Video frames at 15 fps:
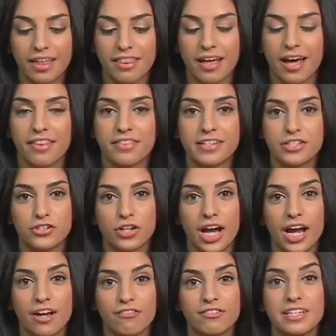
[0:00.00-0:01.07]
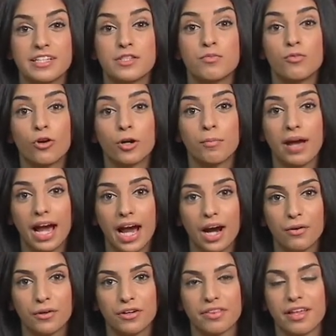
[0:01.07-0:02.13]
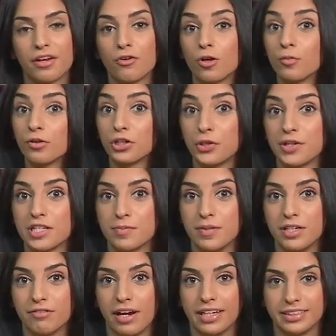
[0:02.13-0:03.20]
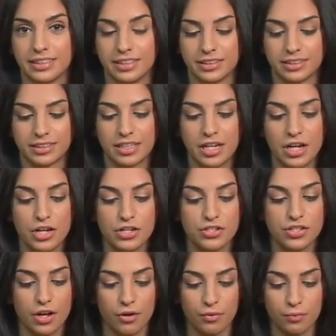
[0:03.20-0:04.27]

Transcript: that this drive needs more power than normal USB devices. So